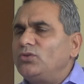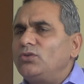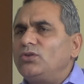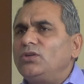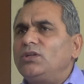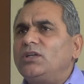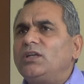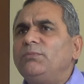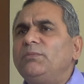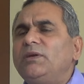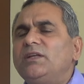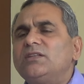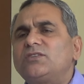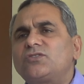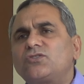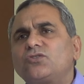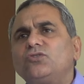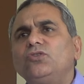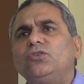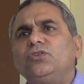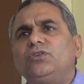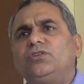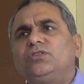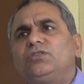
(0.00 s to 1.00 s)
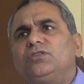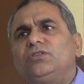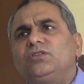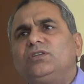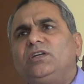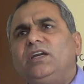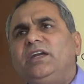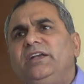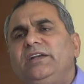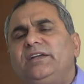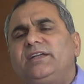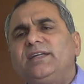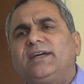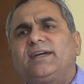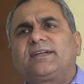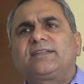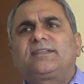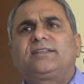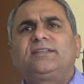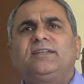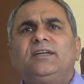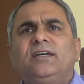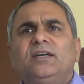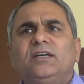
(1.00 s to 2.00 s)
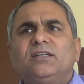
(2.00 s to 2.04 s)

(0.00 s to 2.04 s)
remains good, intact.